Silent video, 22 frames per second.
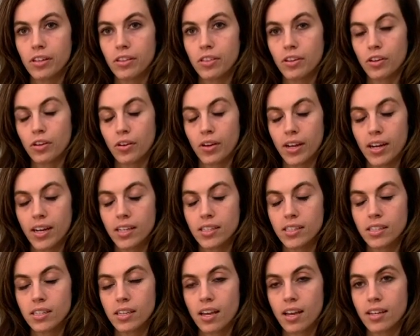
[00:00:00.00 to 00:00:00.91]
the
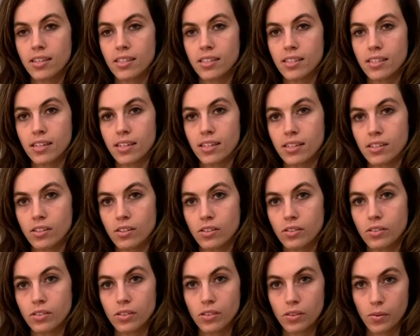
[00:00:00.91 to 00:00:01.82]
greatest
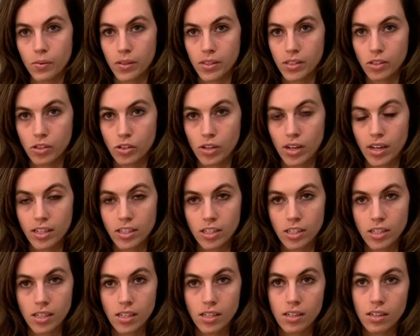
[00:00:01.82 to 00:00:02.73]
continental U.S.
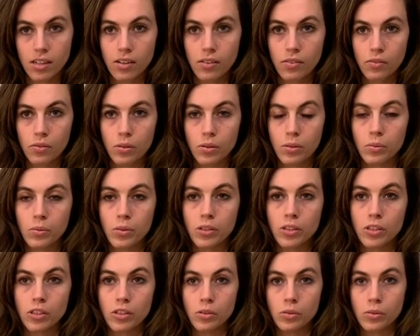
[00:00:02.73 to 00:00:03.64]
tragedy of World War
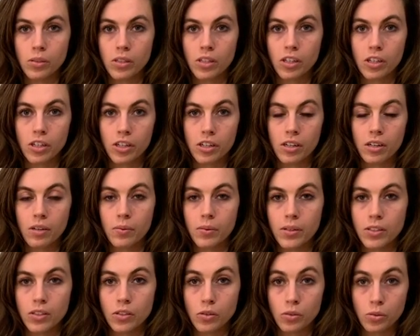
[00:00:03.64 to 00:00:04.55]
II occurred
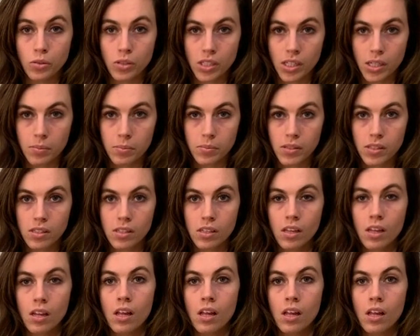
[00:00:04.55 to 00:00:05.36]
when two ships